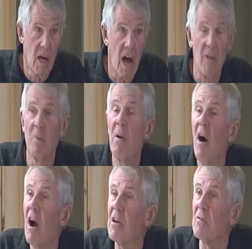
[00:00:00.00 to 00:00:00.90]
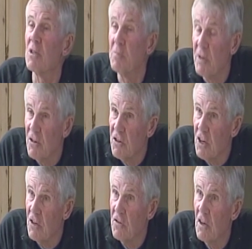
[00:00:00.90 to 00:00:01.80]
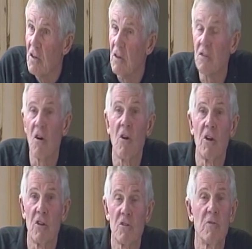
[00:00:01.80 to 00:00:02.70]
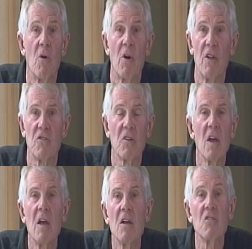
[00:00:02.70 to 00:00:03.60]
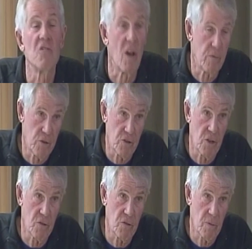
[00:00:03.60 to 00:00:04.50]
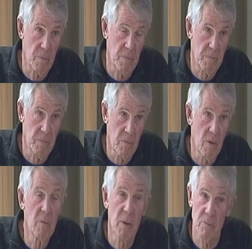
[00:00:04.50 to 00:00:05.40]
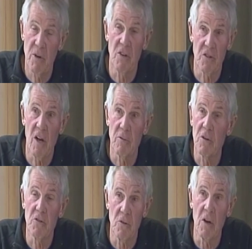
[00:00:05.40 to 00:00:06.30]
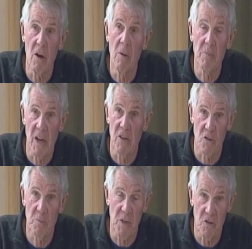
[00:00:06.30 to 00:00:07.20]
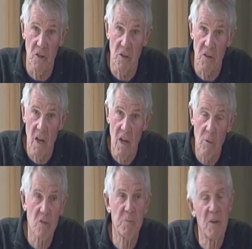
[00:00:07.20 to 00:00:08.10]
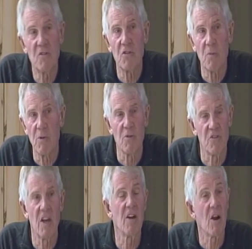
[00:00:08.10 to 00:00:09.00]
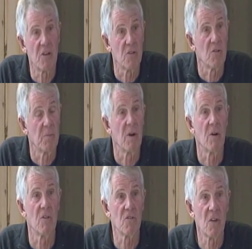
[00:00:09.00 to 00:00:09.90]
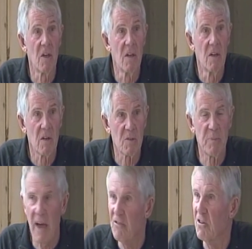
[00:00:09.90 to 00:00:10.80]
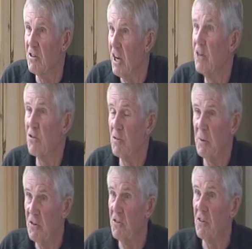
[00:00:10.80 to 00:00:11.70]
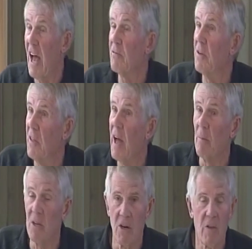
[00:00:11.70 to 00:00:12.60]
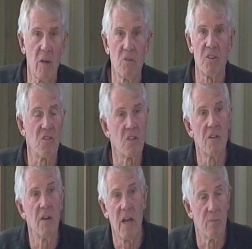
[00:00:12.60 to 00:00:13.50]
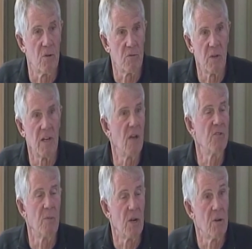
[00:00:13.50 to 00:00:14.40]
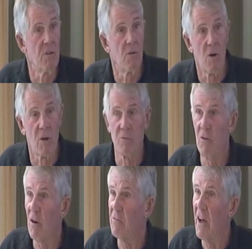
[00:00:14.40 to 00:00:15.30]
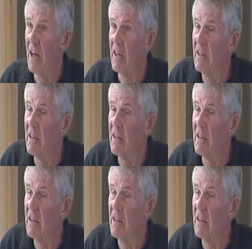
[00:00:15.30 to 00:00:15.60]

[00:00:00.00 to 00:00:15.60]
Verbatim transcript: on the part of a species notorious for its selfishness. We've been pretty selfish, you know, as a species. What species would resent our disappearance? was pass an Endangered Species Act for them. You know, they were such good neighbors. We loved them here in the Roaring Fork Valley.